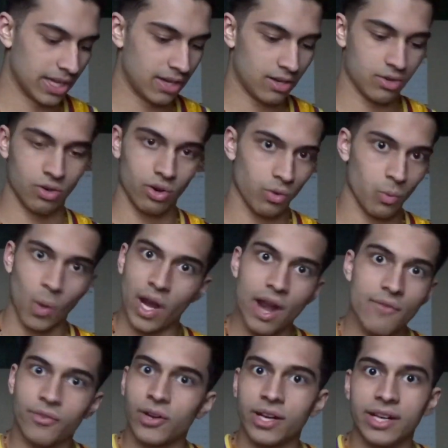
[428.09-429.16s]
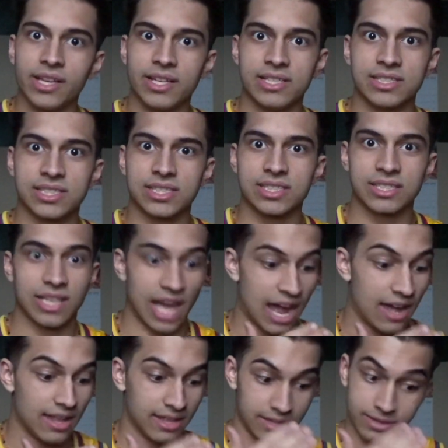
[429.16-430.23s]
it or whatever it is,
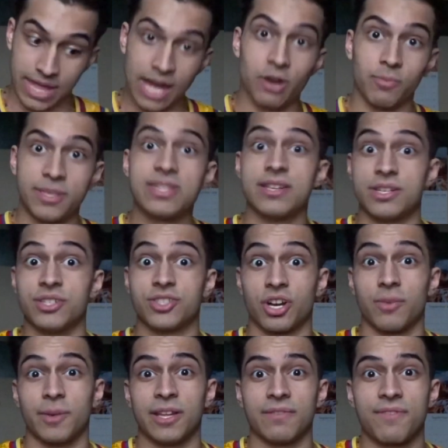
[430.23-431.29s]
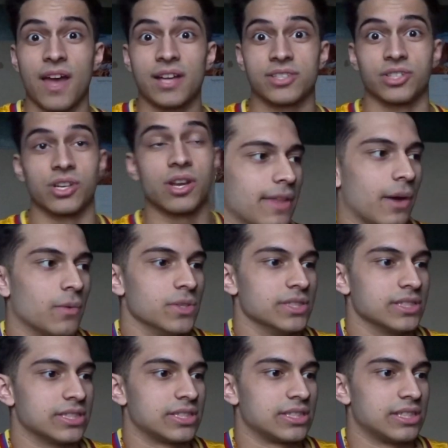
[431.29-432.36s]
that'll be the determining factor. That
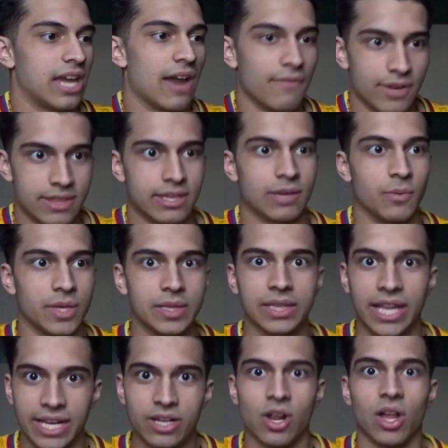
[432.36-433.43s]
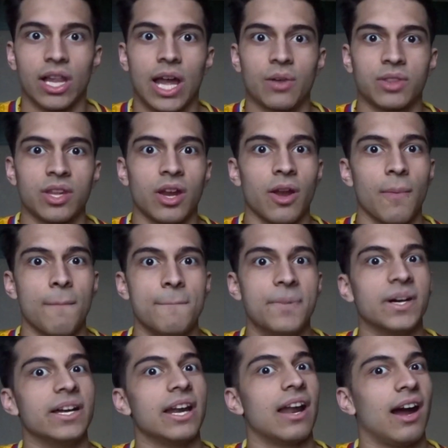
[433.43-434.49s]
was everything. We laid it all out there,
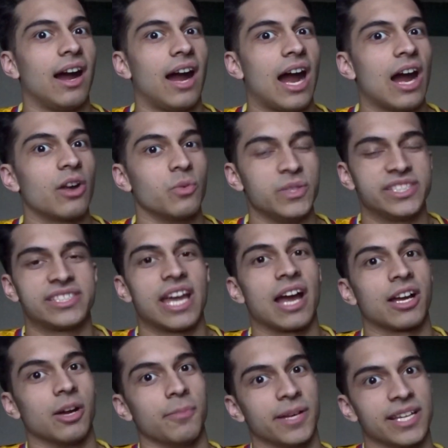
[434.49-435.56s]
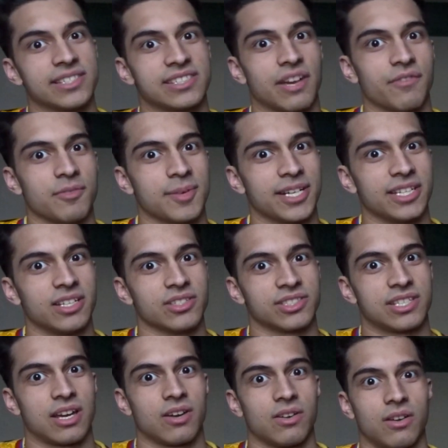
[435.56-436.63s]
but how do we stack up against everybody
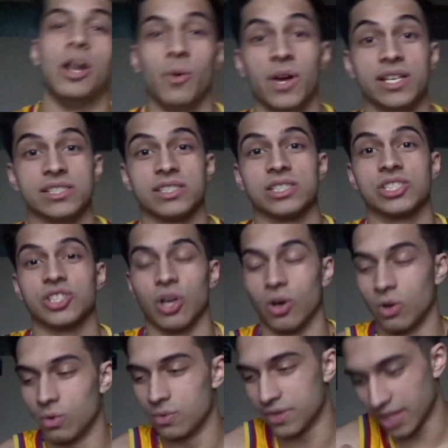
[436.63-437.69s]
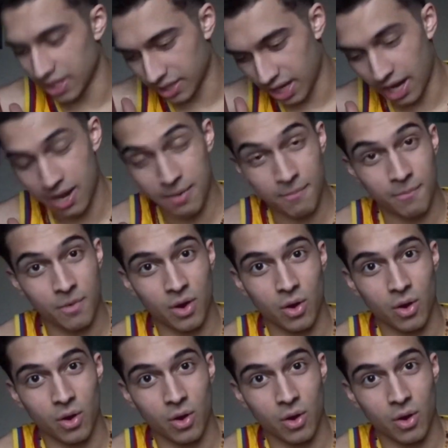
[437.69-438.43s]
else now? Anyways, so then came